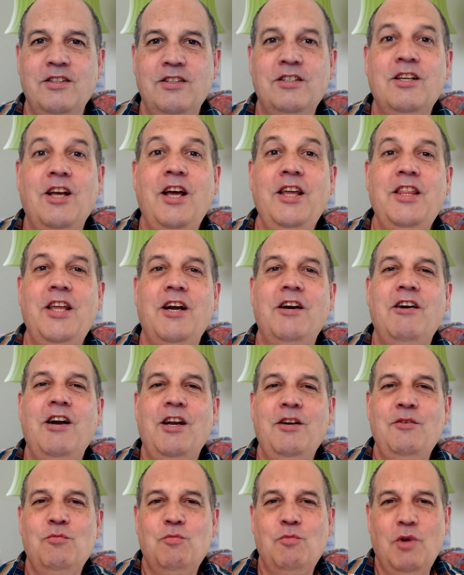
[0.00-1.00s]
Hi there,
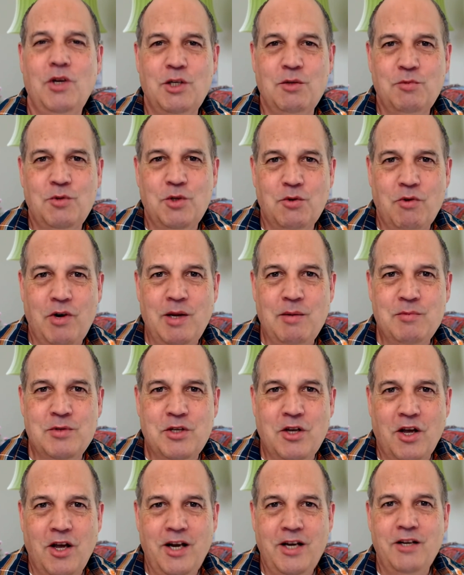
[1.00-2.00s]
and welcome to Graham's
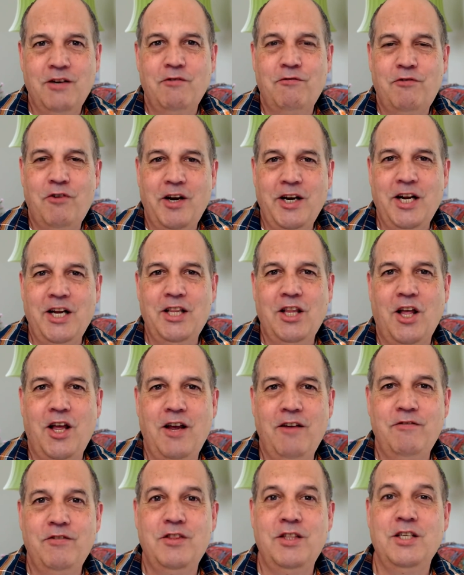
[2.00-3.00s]
Guide Friday
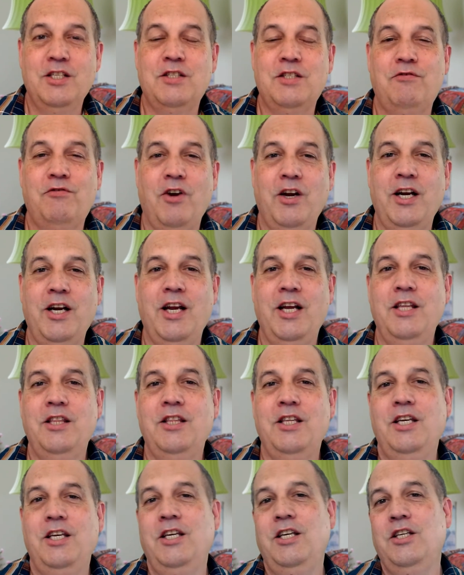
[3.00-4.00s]
Live this Friday,
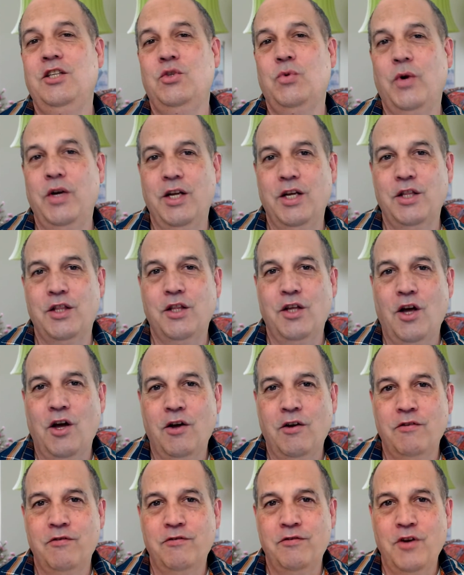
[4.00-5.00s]
the 20th
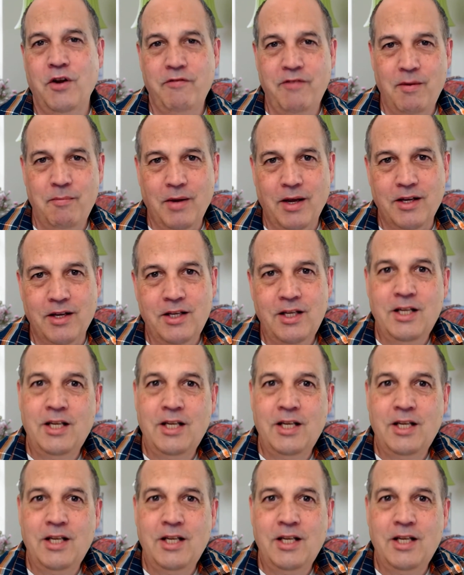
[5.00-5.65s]
of November.